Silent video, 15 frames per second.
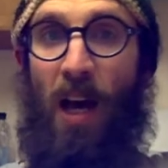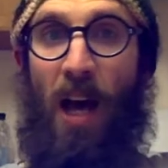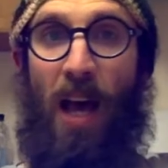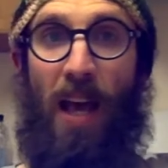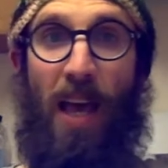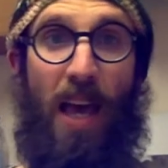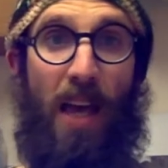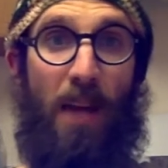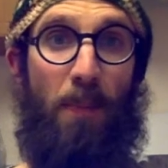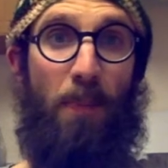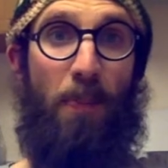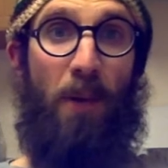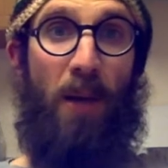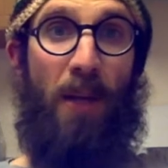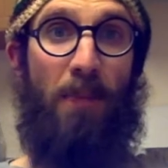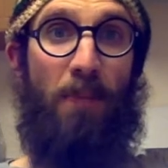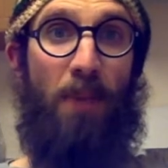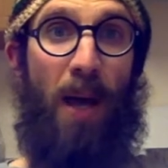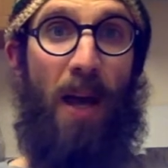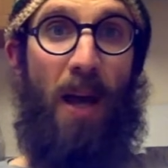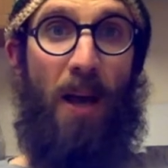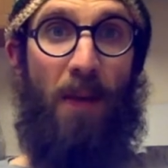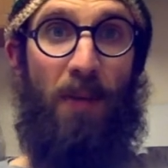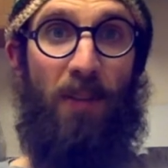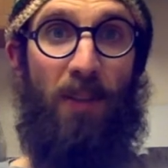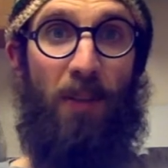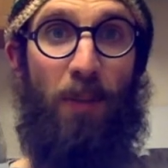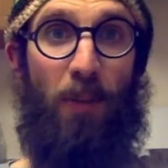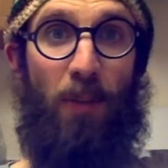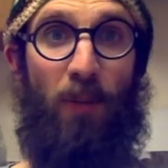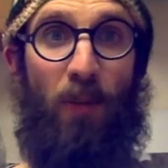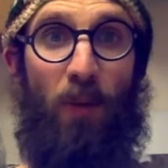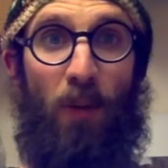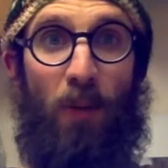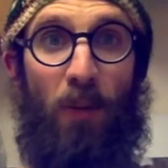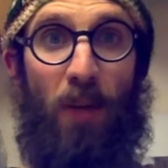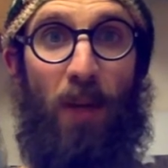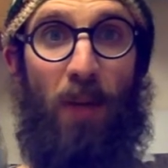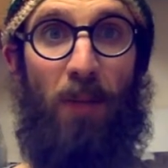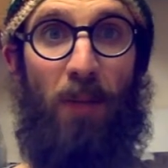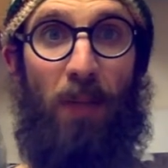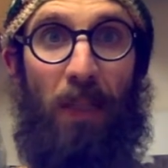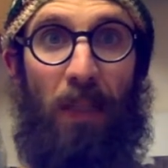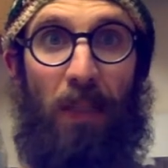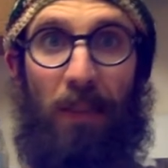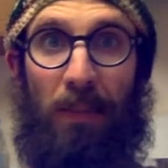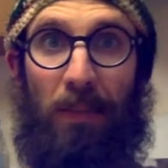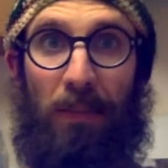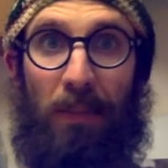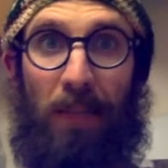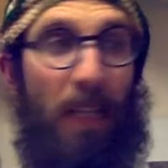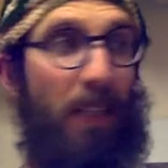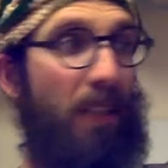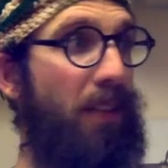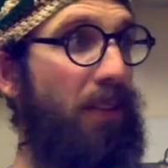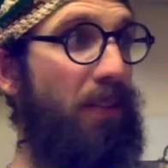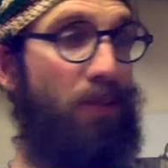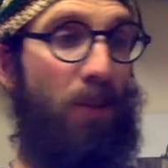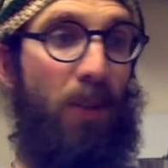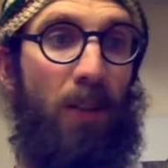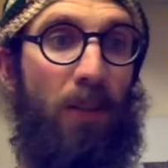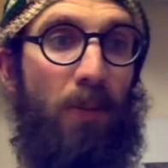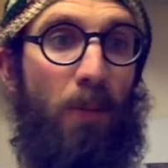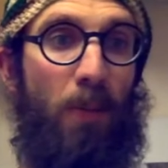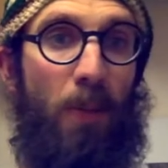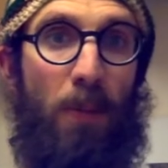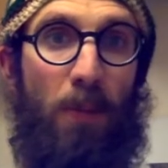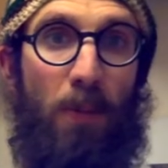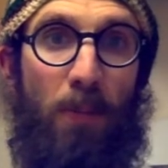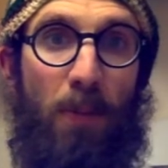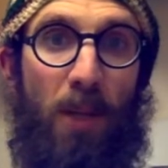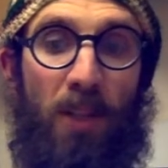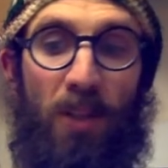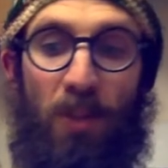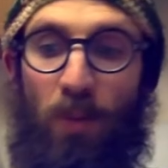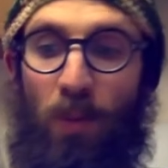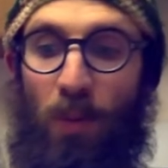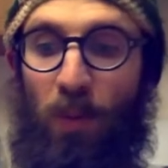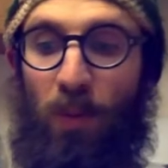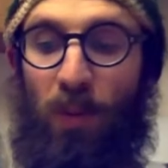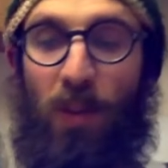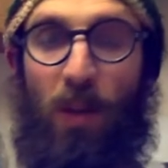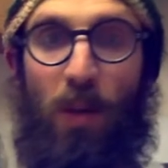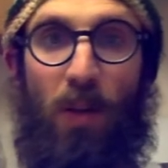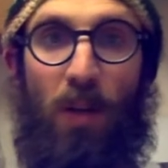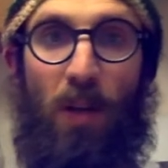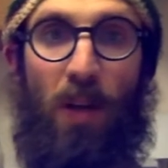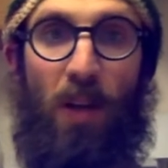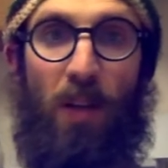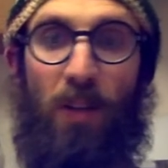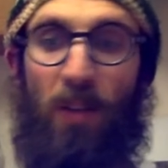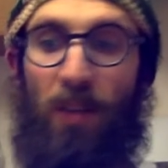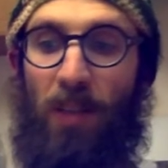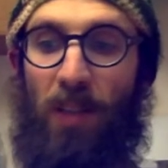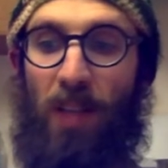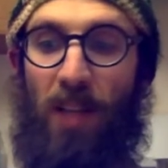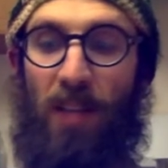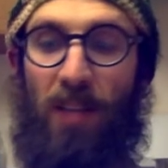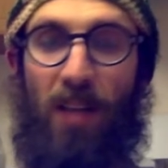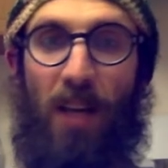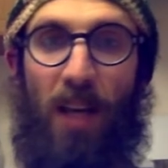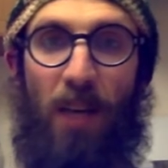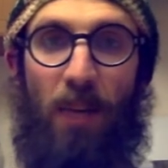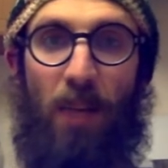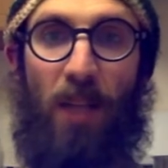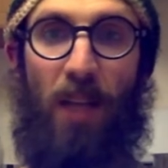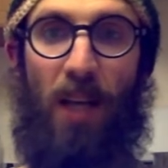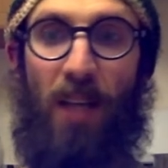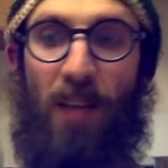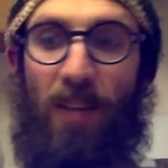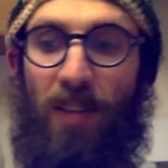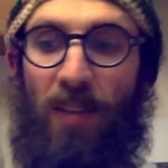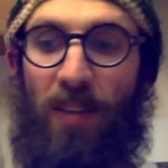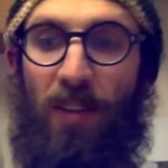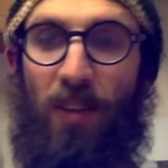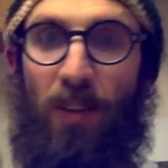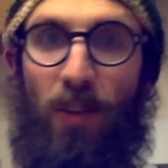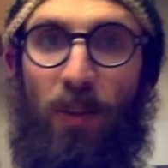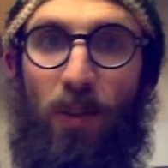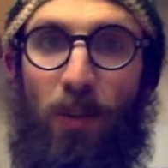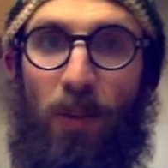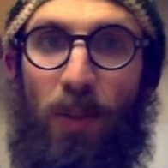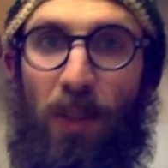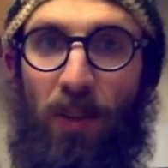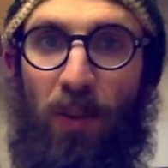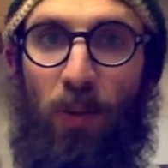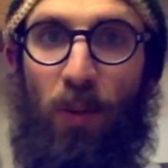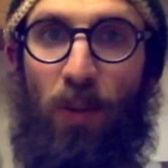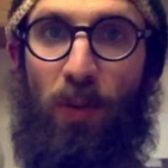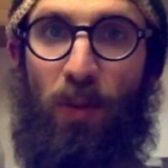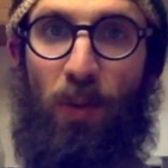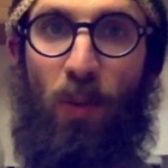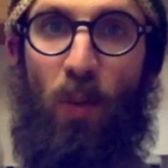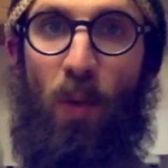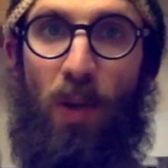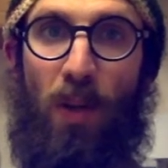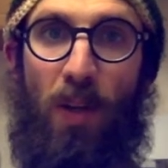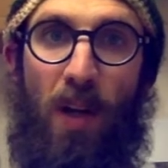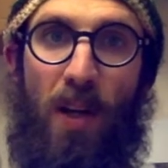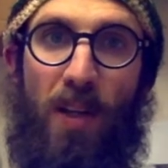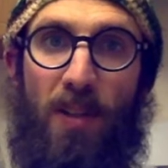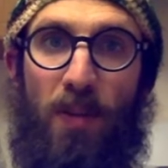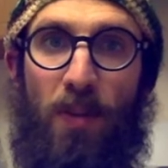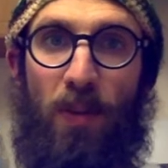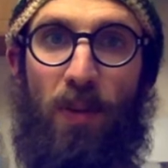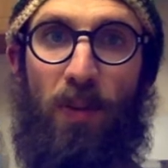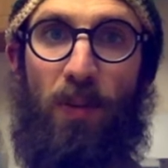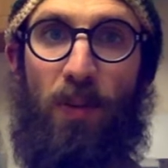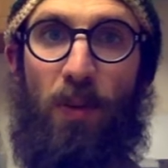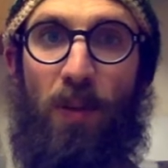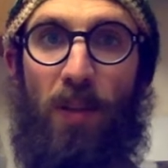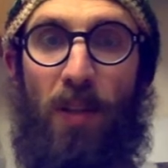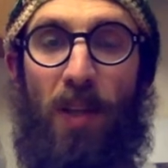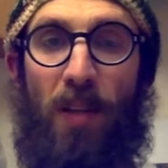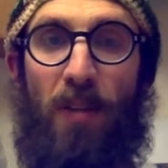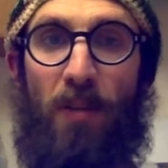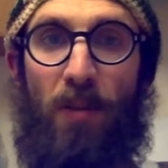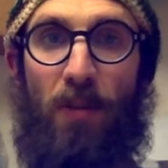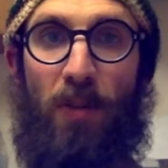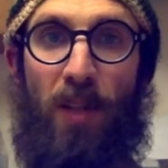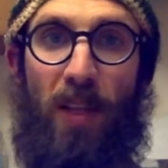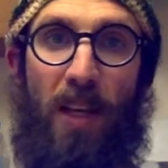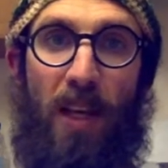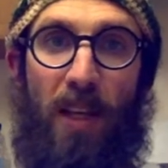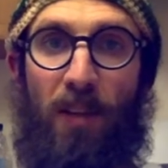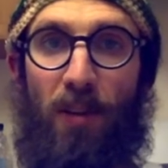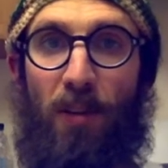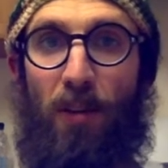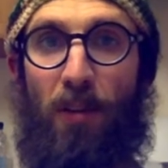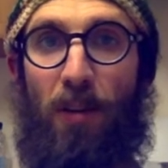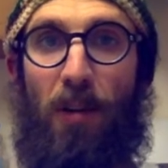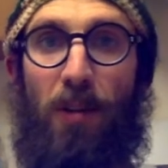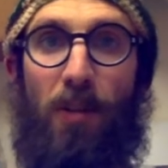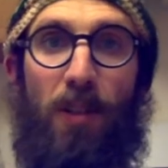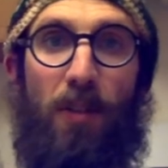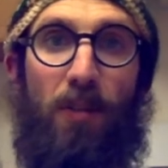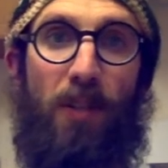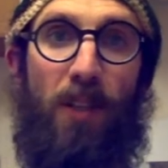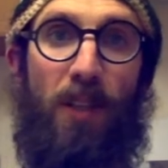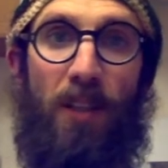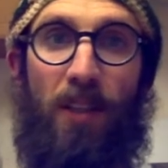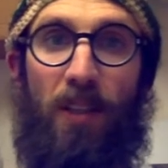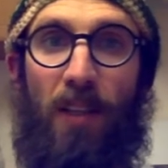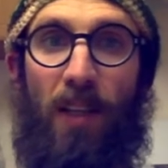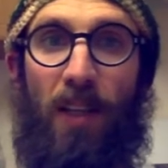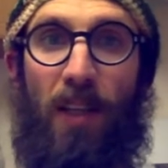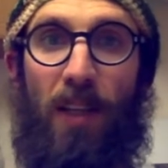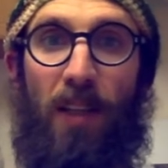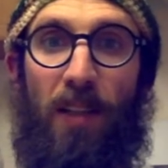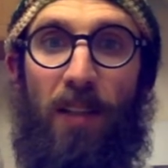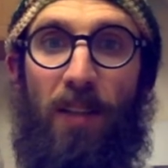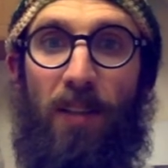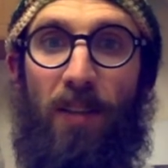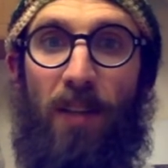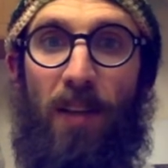I had a brain biopsy performed on me. I didn't really remember much of what was going on during that time in ICU, being switched from one hospital to another that had a neuro unit, and